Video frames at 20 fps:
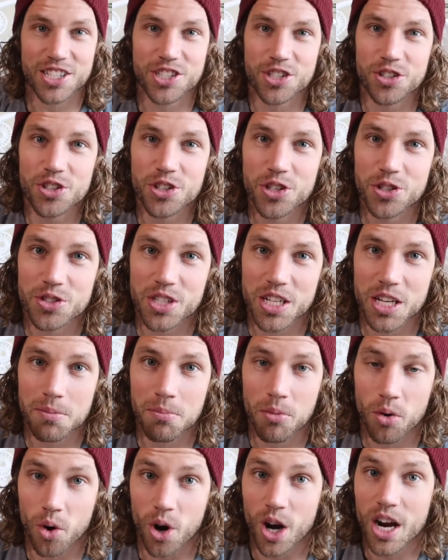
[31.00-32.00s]
that you use
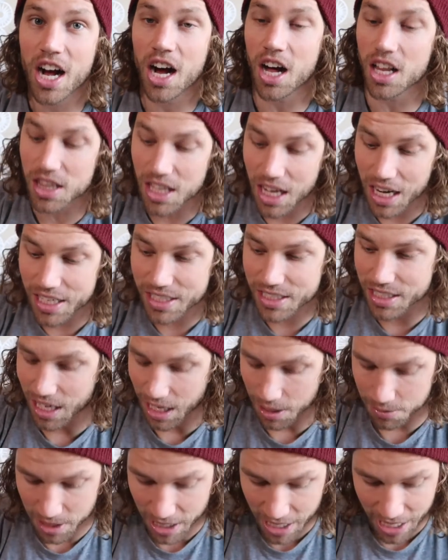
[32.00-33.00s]
anymore. A lot of
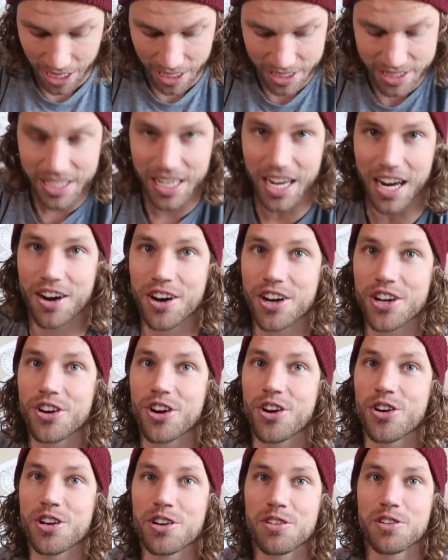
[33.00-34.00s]
times it's carry
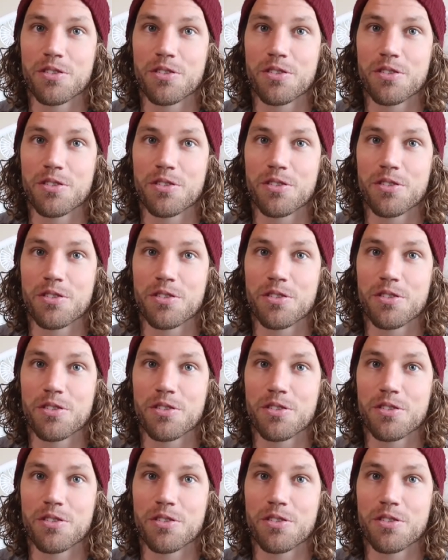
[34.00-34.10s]
your own